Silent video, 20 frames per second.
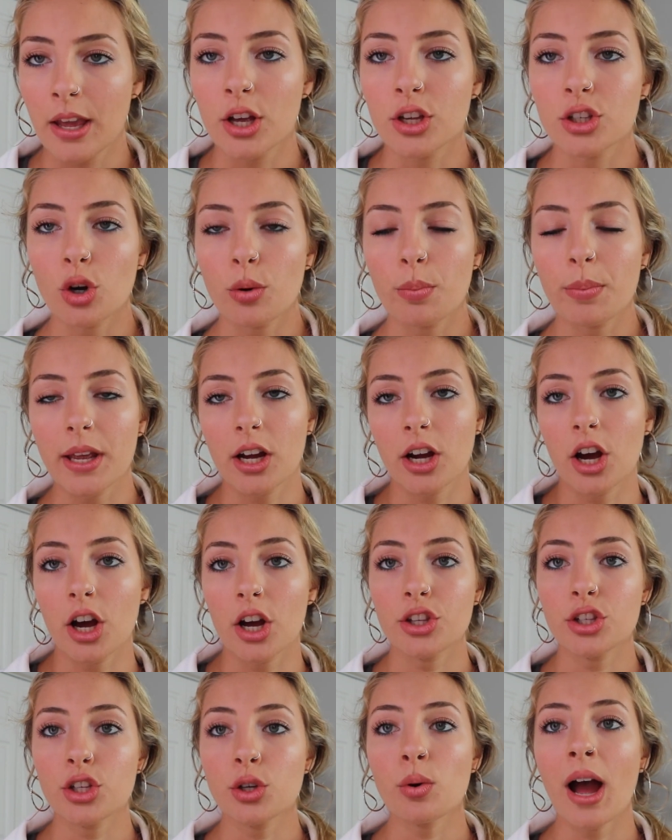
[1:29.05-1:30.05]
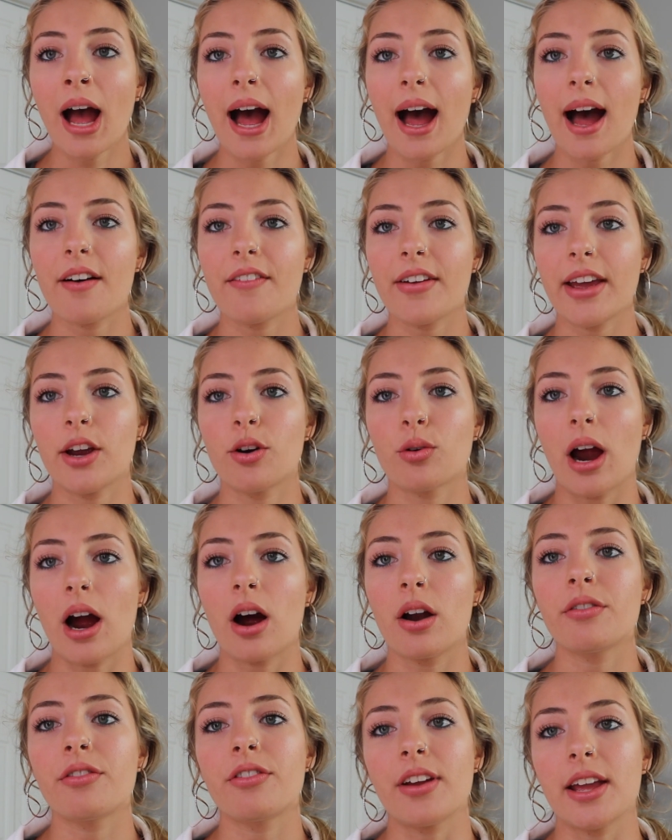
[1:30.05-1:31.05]
So because you have a
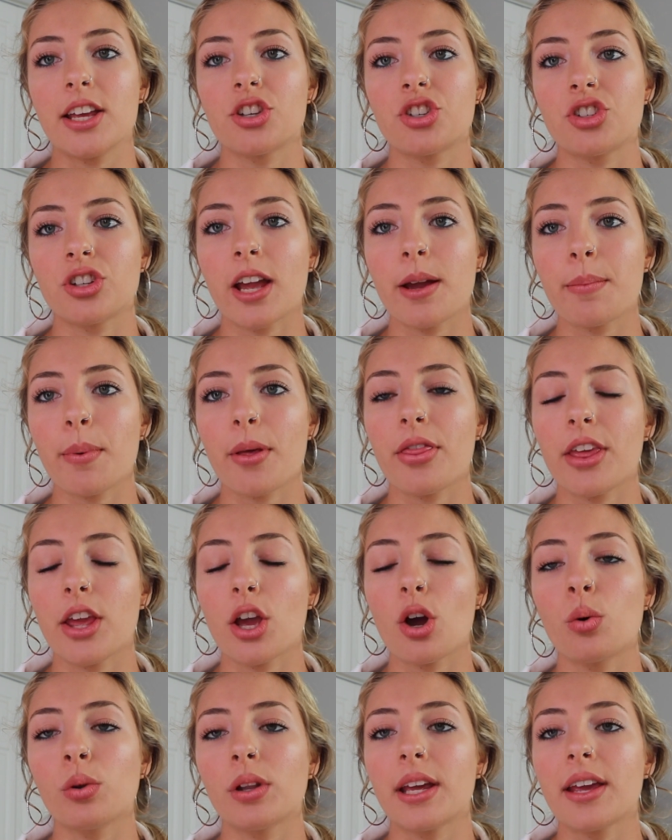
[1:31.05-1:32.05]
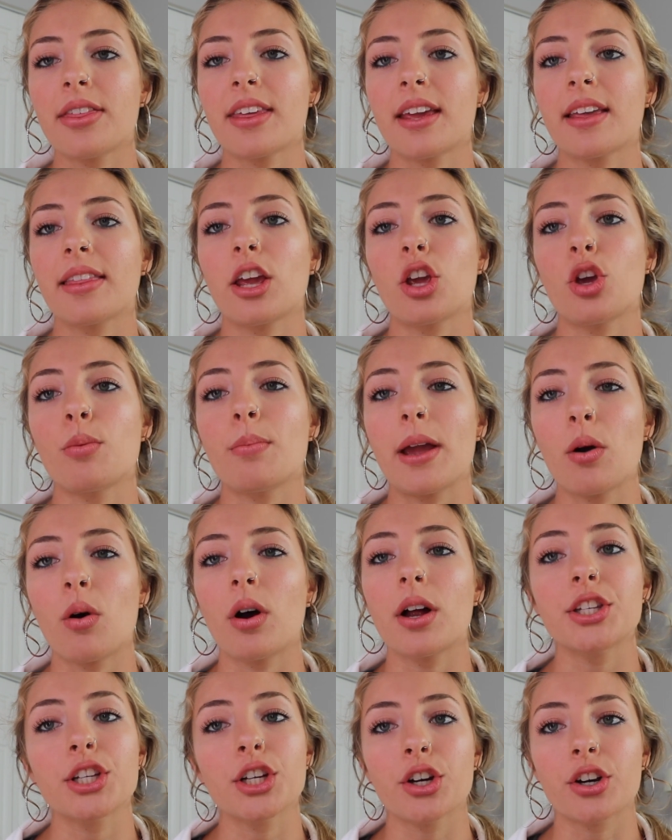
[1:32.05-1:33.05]
round face shape, the only thing that you may
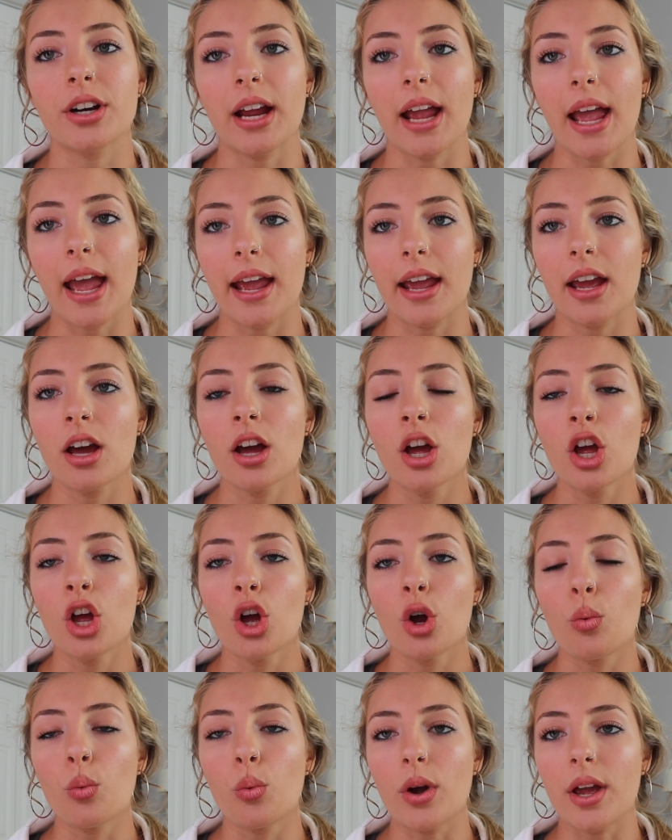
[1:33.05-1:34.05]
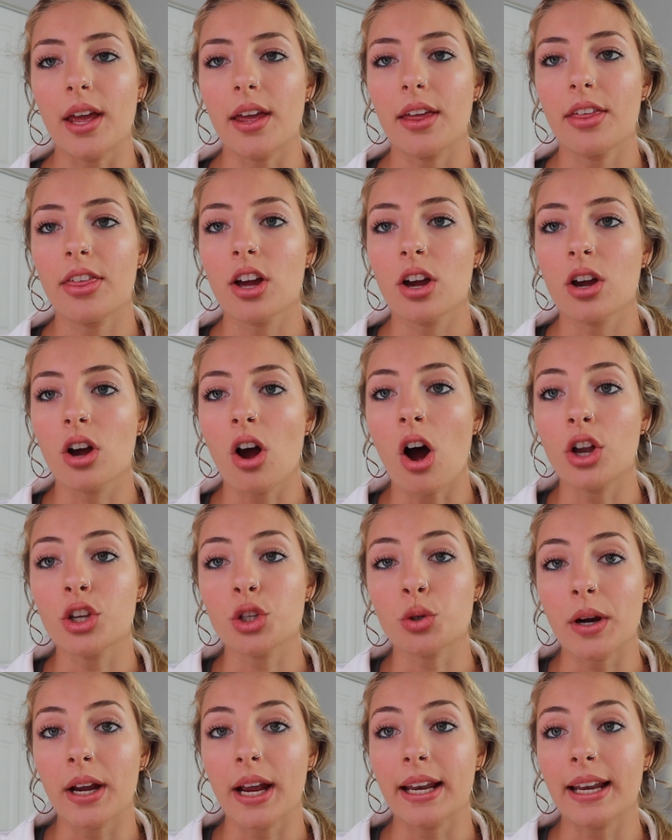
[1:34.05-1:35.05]
want to create with
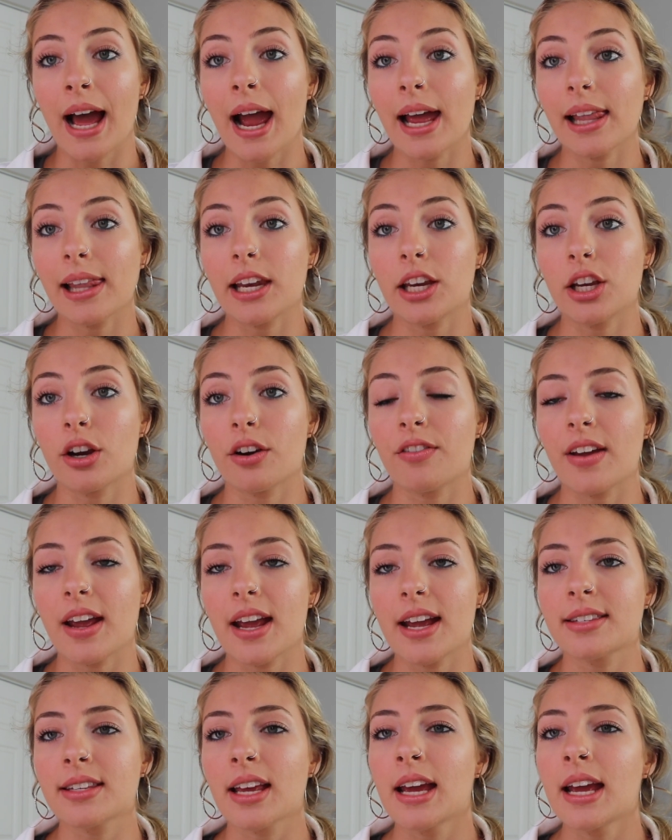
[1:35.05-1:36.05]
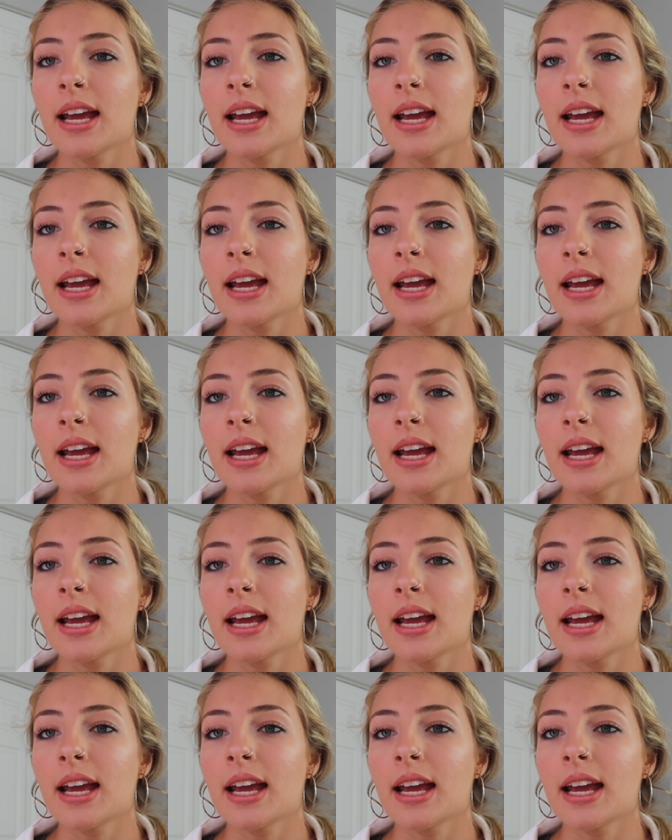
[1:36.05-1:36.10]
contouring and highlighting your face